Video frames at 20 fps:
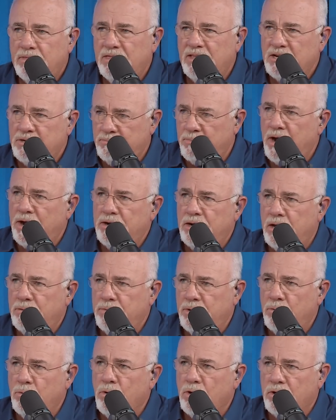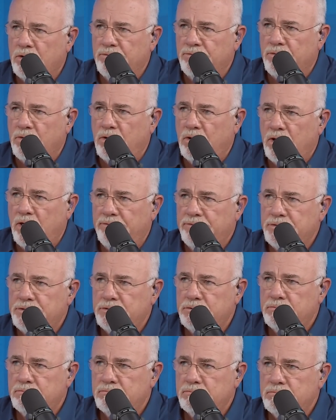this might not be working for all of
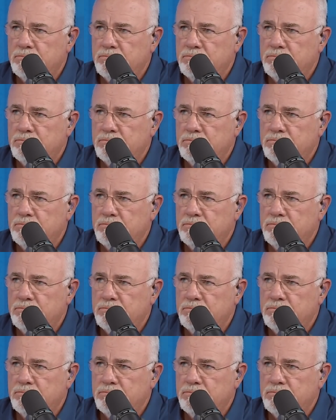us.